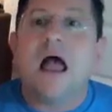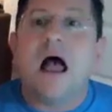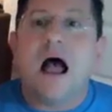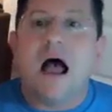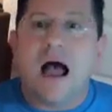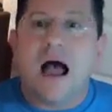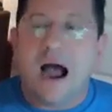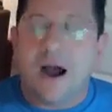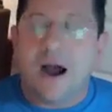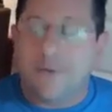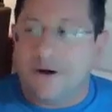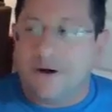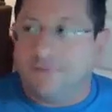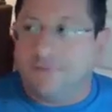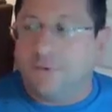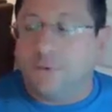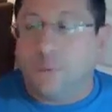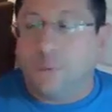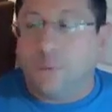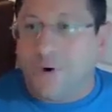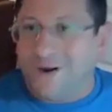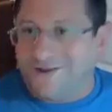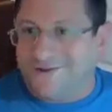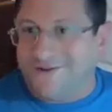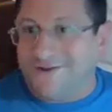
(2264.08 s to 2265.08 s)
However,
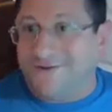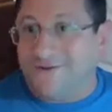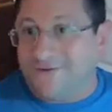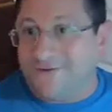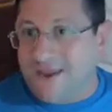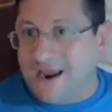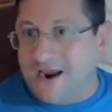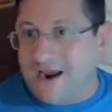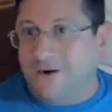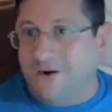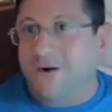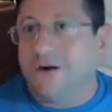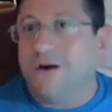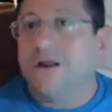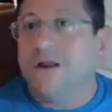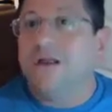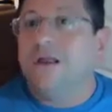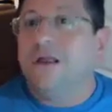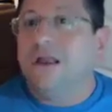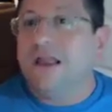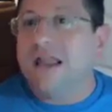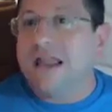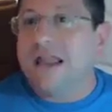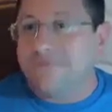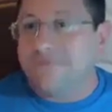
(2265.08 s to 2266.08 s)
once it's there,
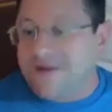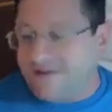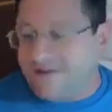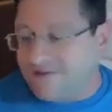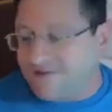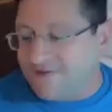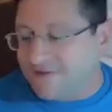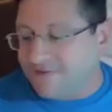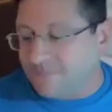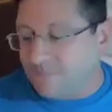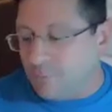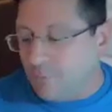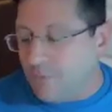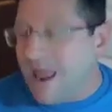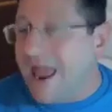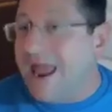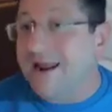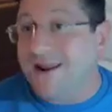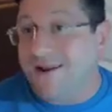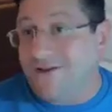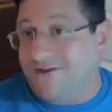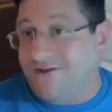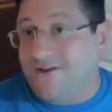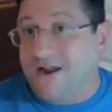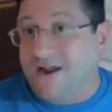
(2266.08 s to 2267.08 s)
if
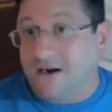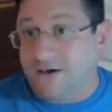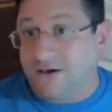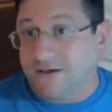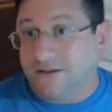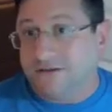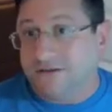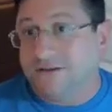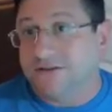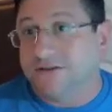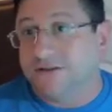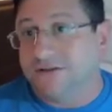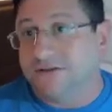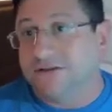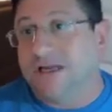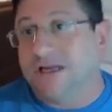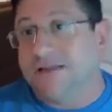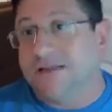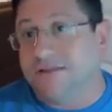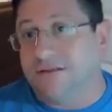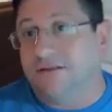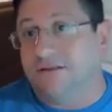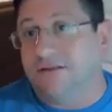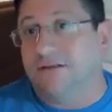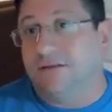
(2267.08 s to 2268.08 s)
any senator
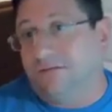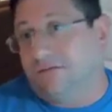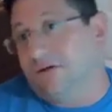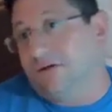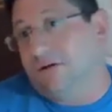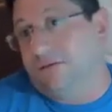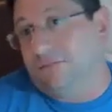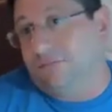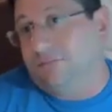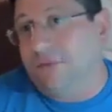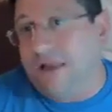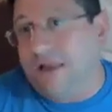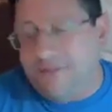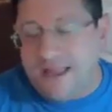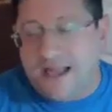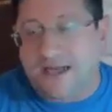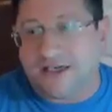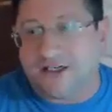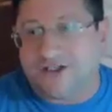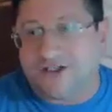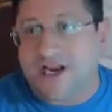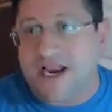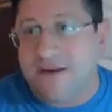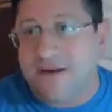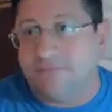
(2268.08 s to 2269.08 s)
in that
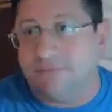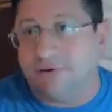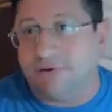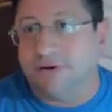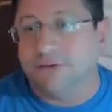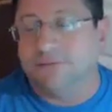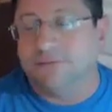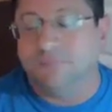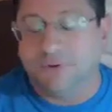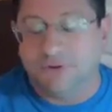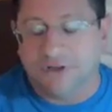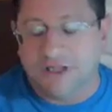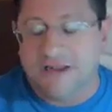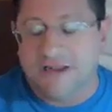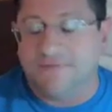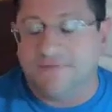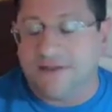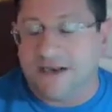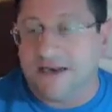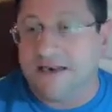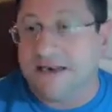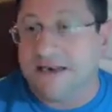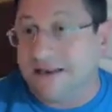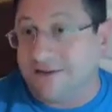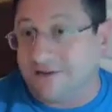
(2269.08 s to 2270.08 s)
chamber believes that
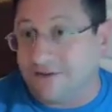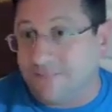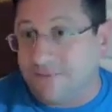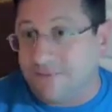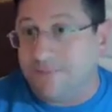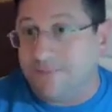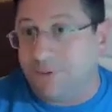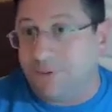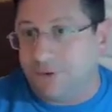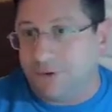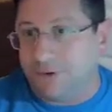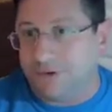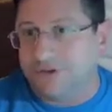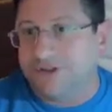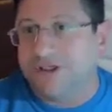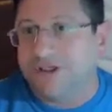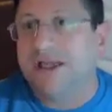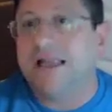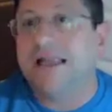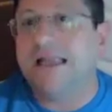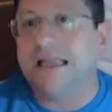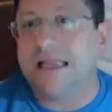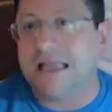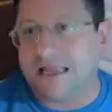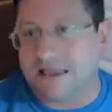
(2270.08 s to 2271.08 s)
it needs to be pulled,
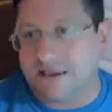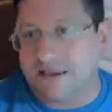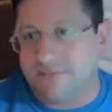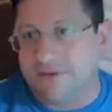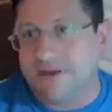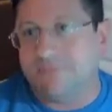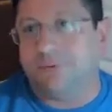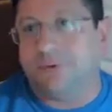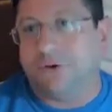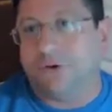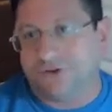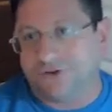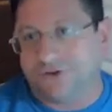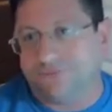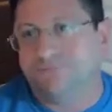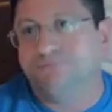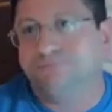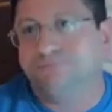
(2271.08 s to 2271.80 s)
it can be pulled.